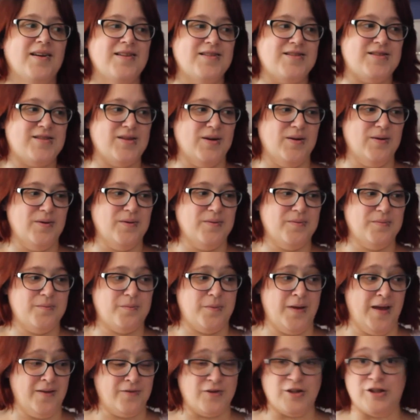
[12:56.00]
So
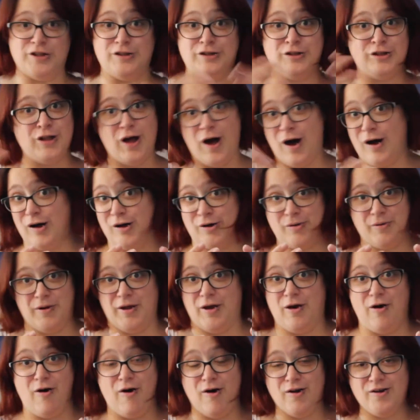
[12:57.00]
we have a lot
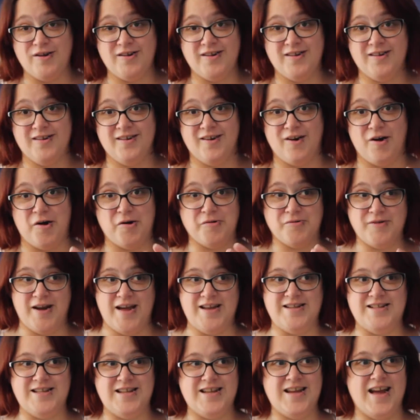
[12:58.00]
going on
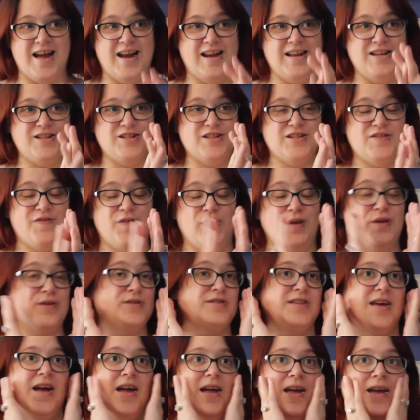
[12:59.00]
already, and it just
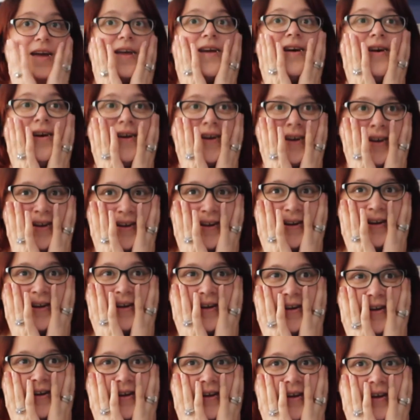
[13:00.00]
feels like
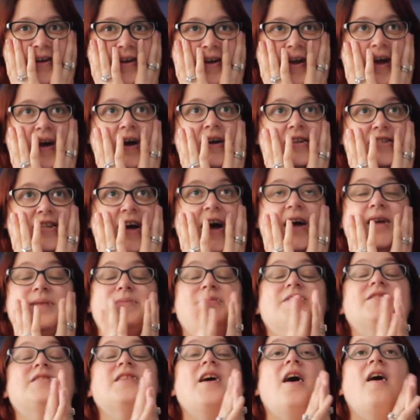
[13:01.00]

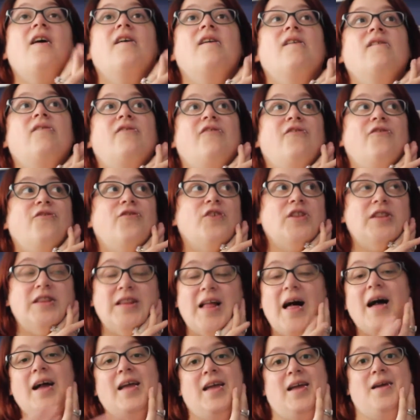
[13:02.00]
time is
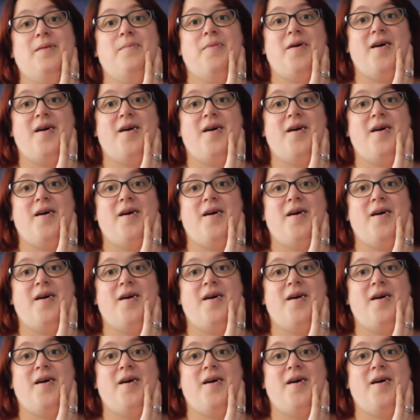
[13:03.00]
flying